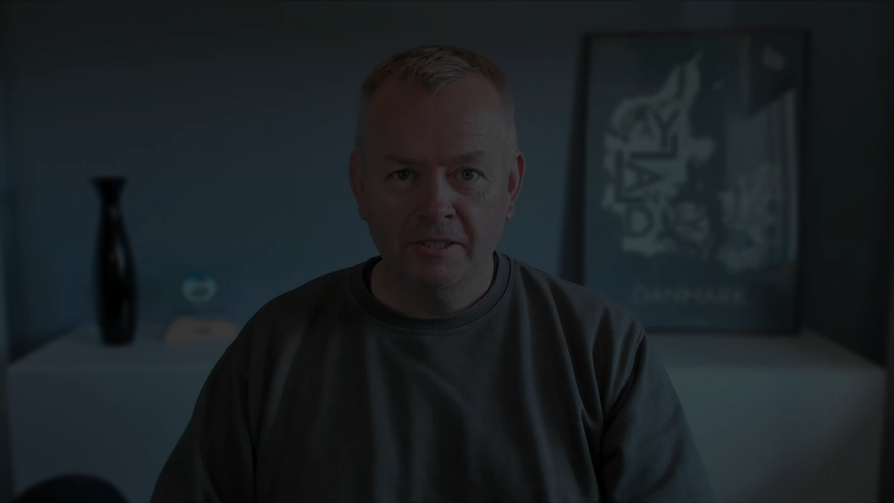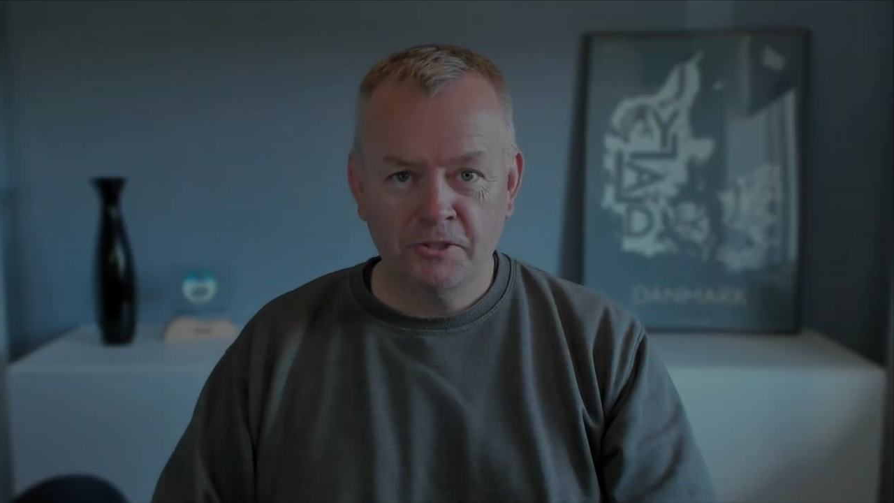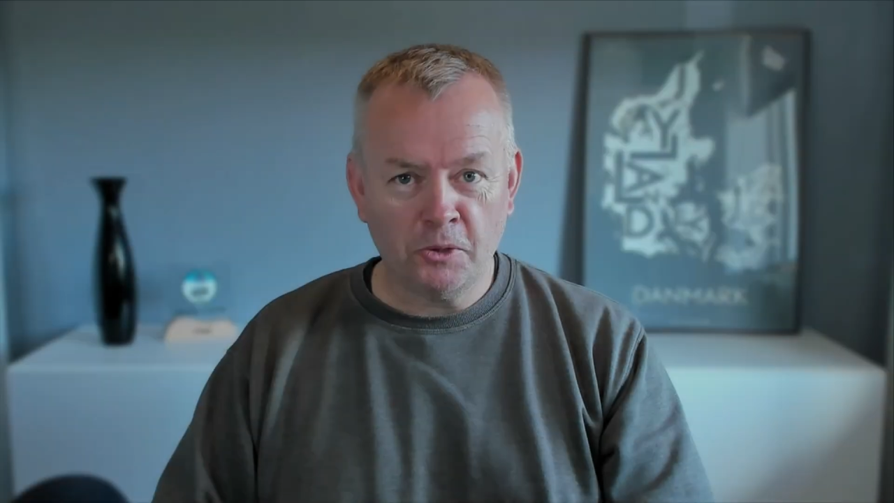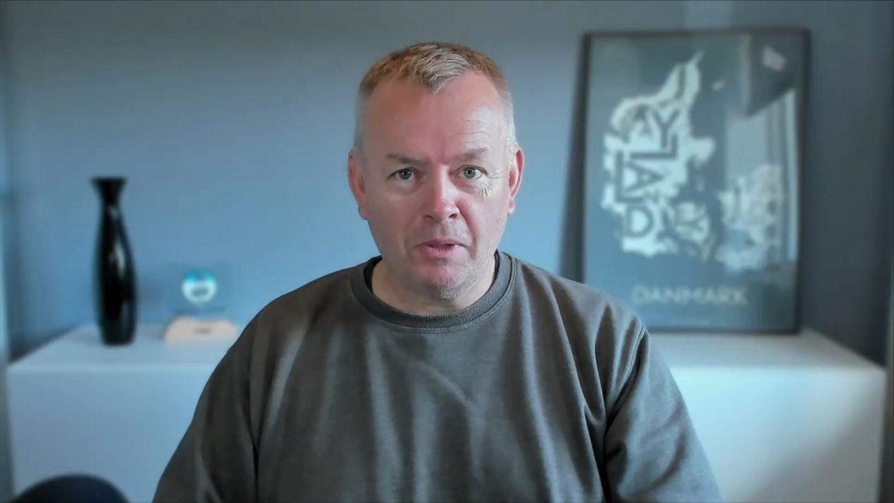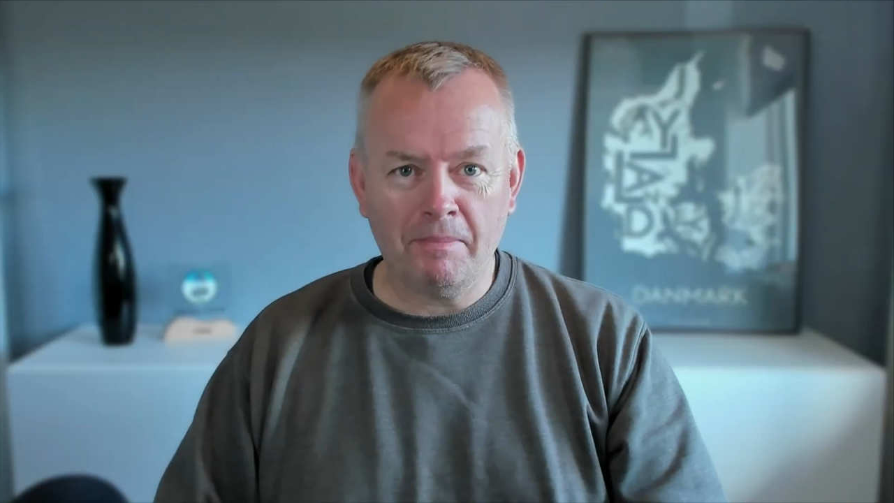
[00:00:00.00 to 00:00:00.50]

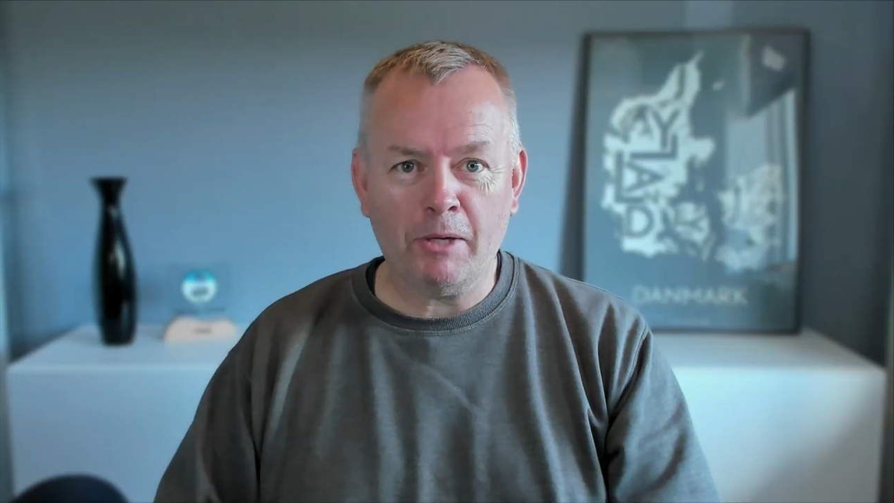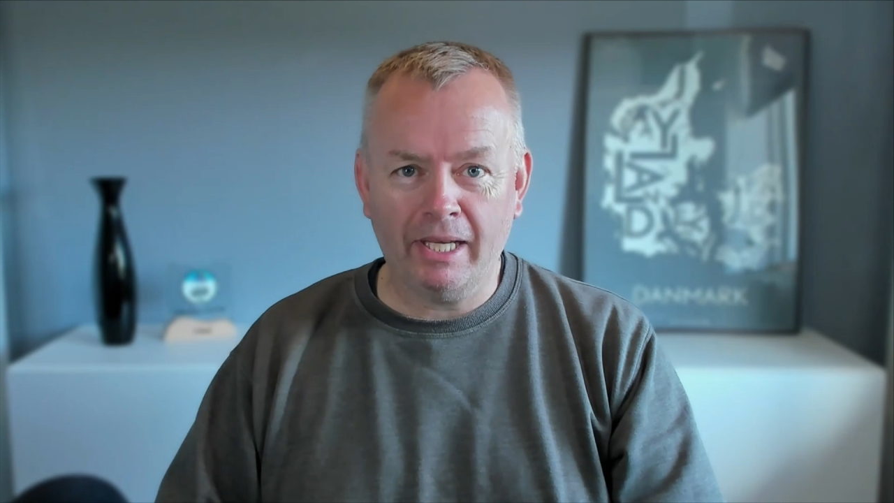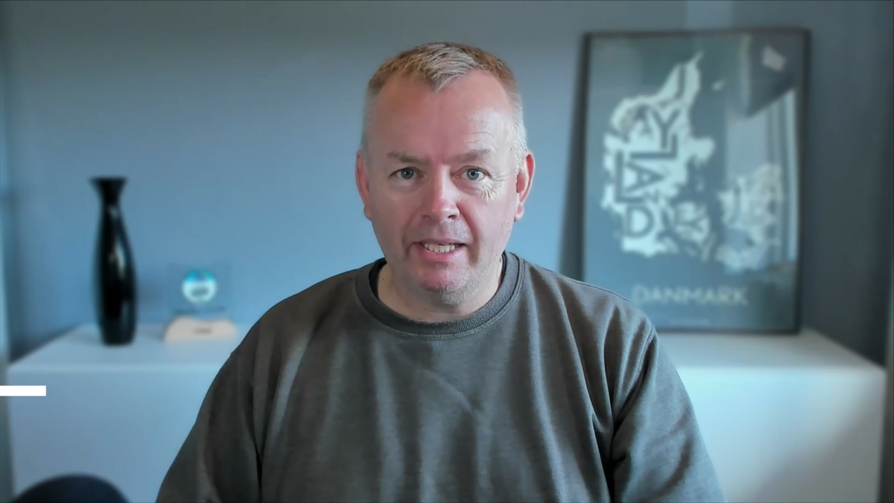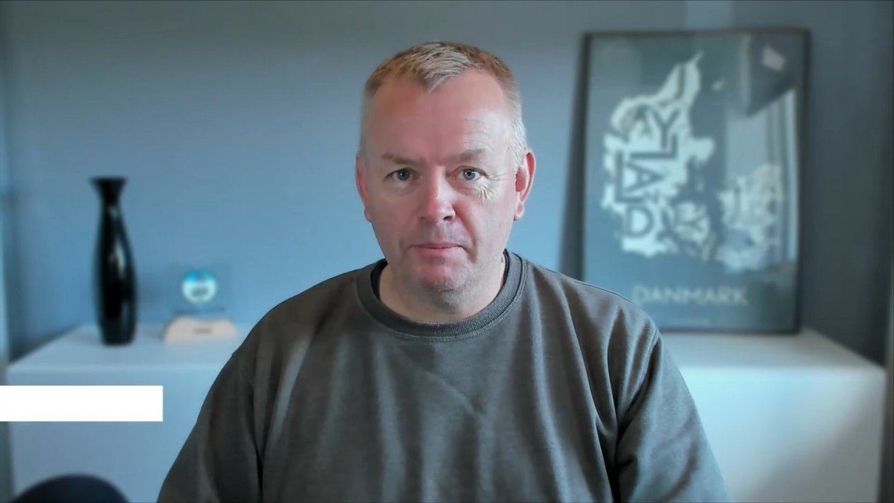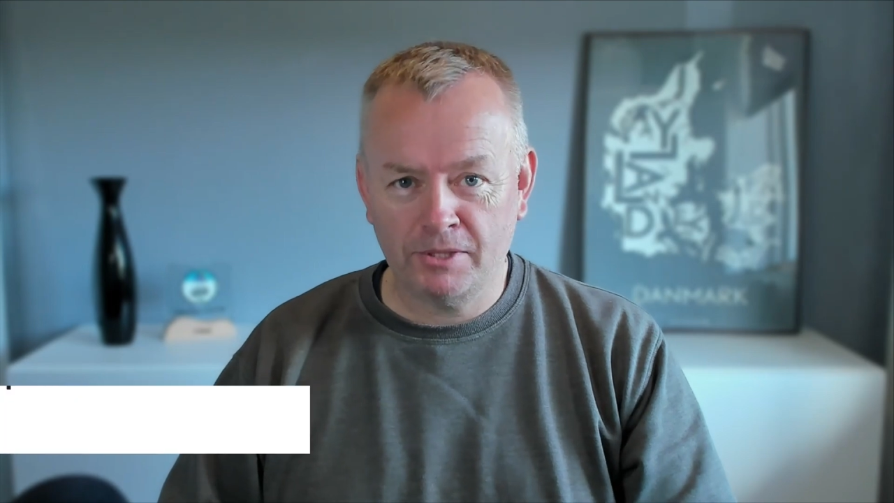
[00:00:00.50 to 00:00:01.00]
So about
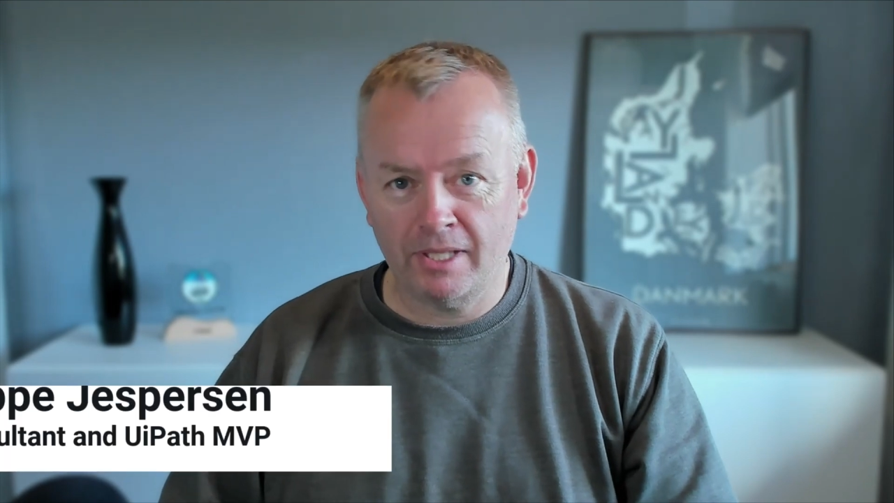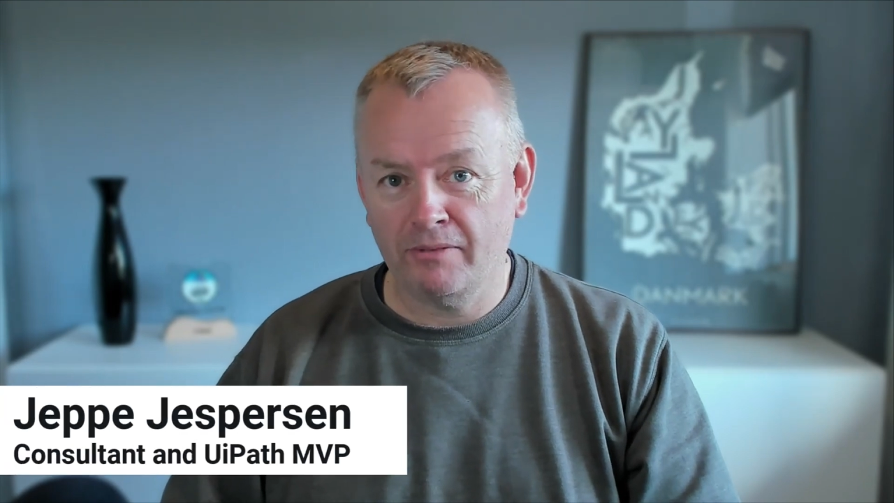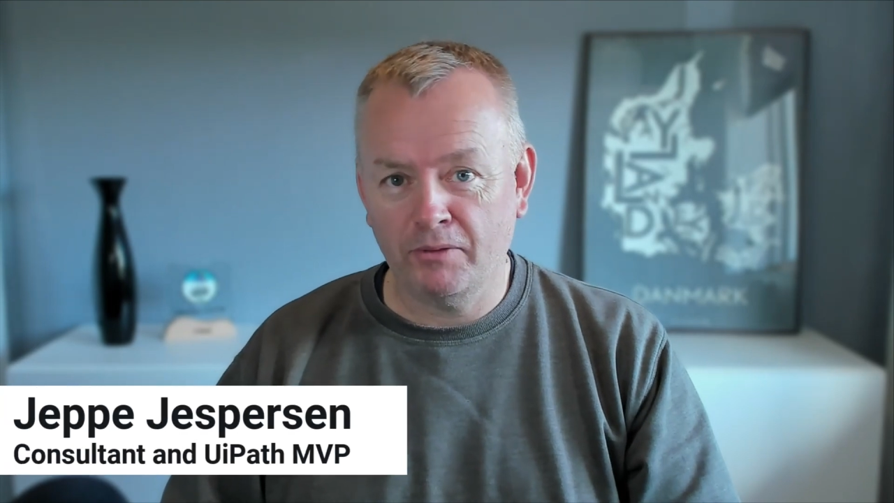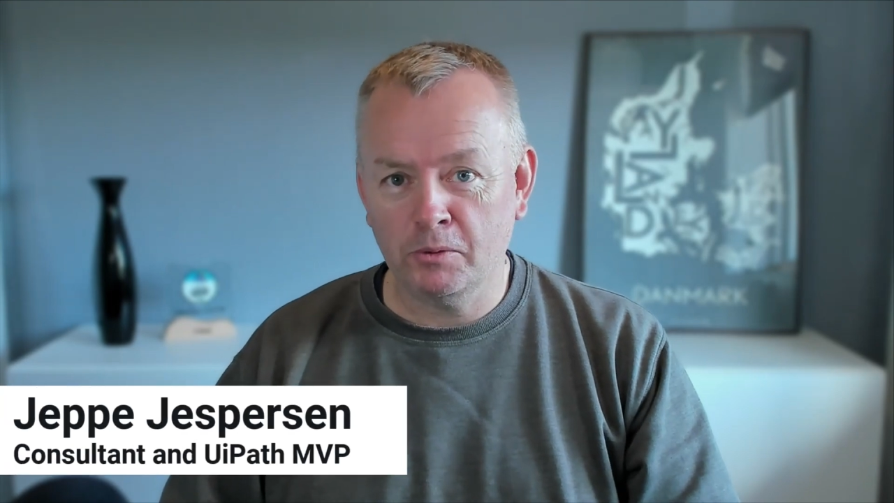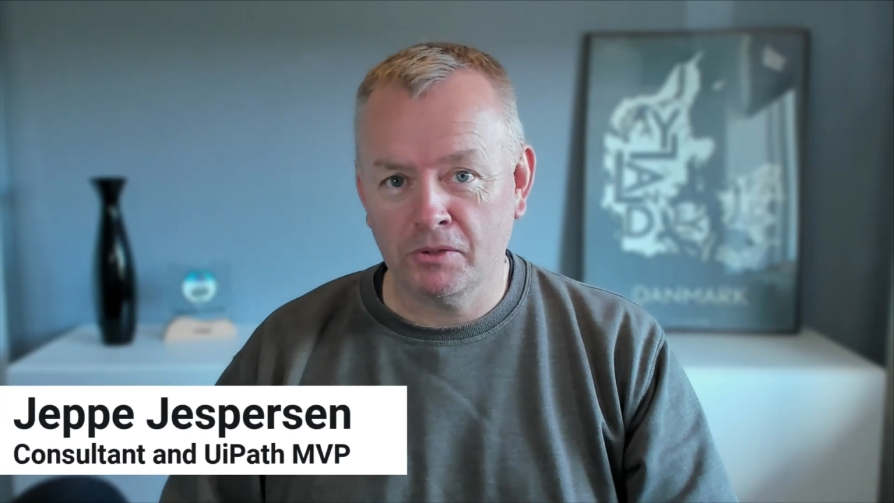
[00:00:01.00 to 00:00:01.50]
80%
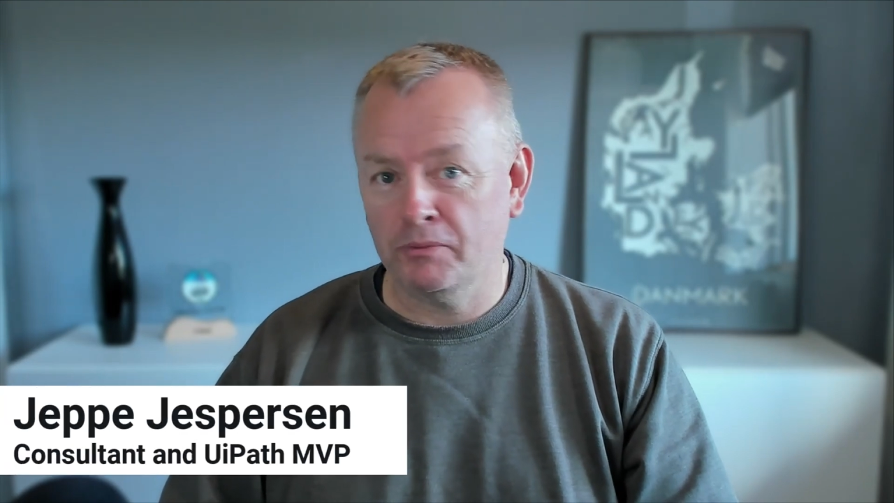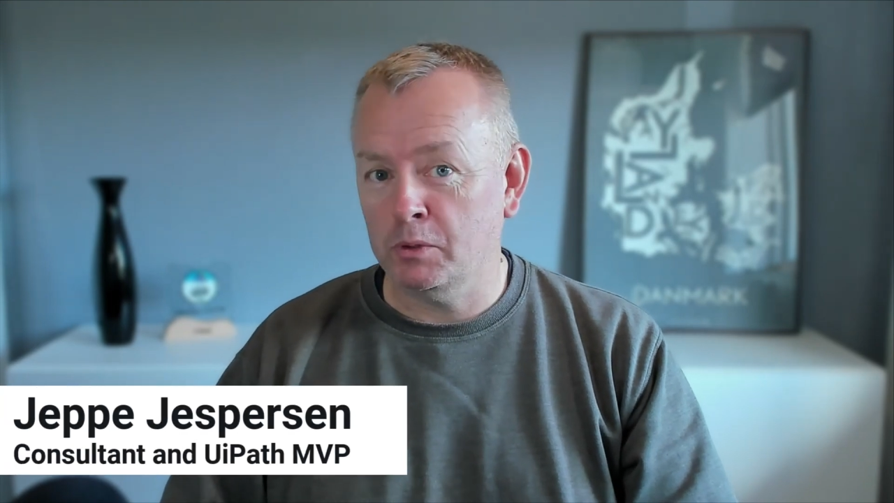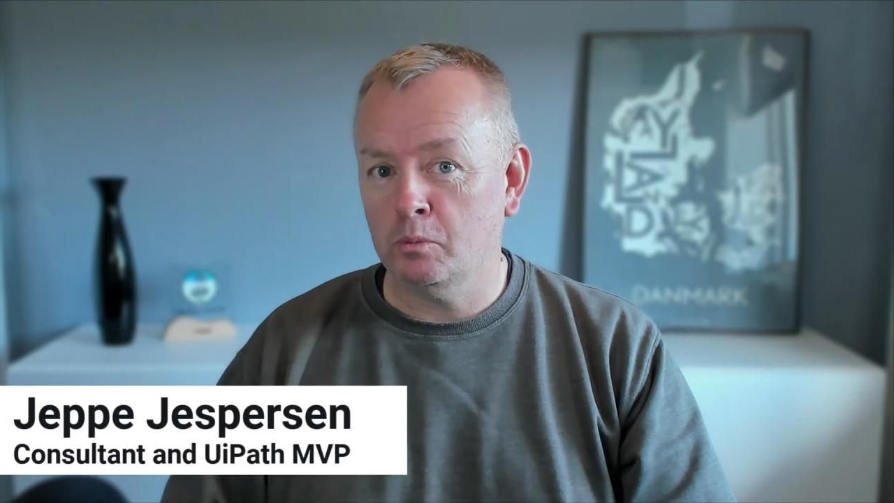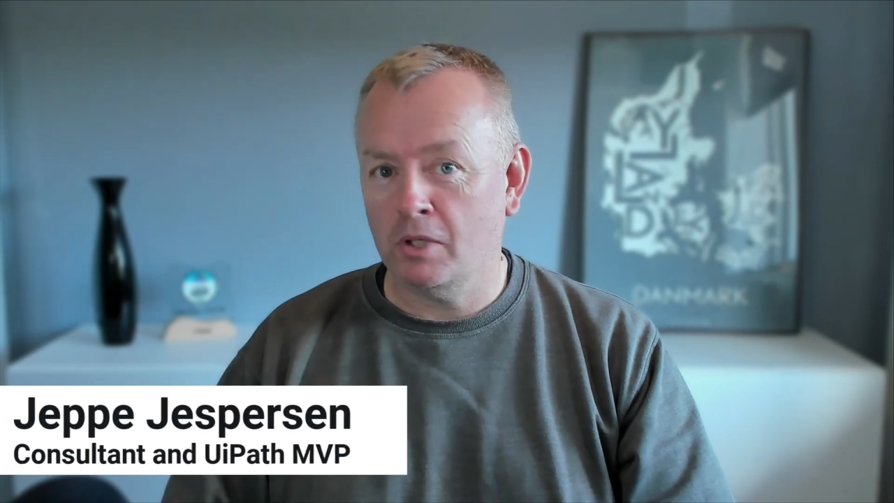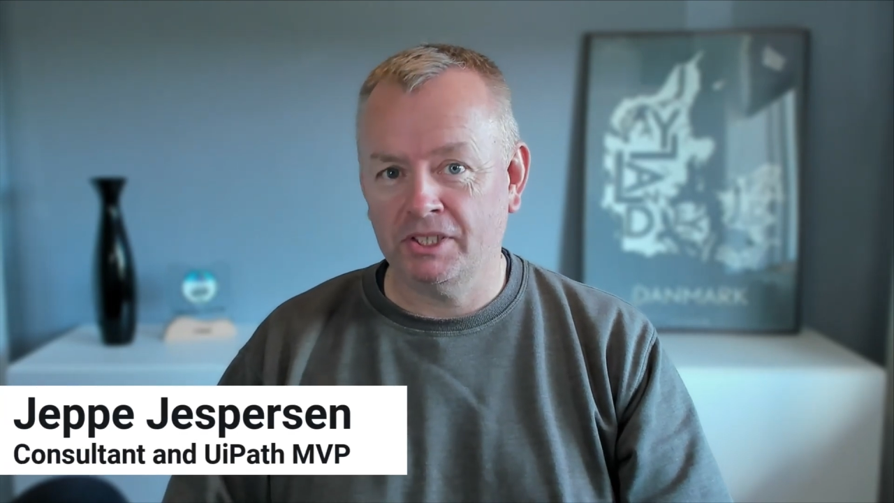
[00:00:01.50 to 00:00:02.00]
of those of
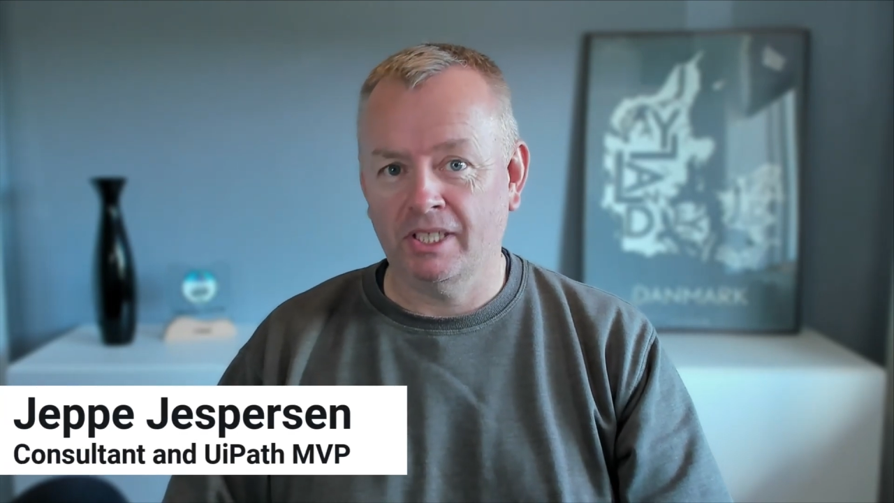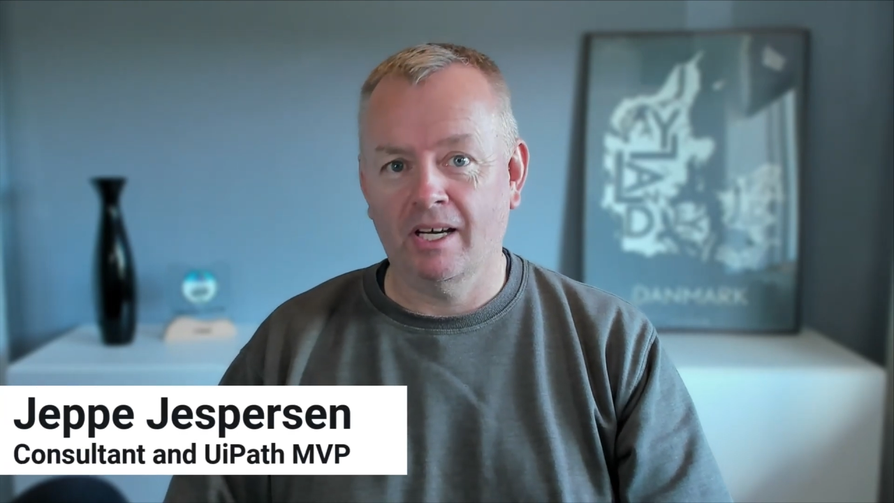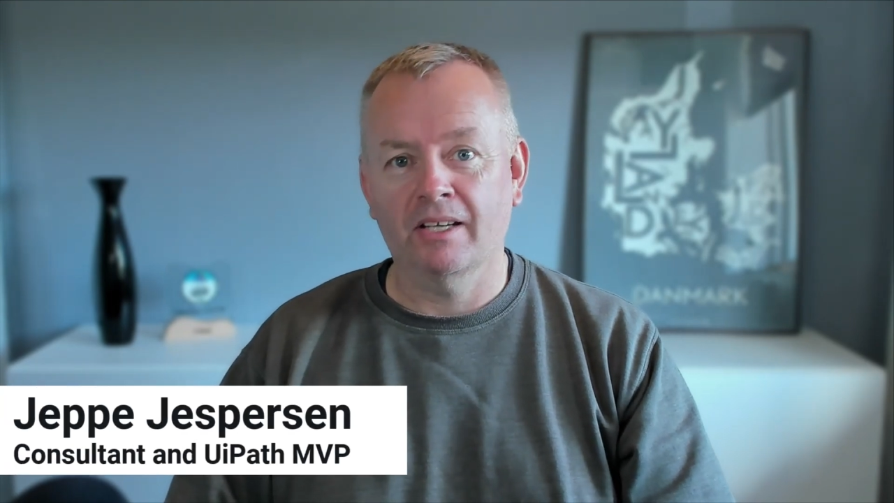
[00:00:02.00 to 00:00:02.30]
you watching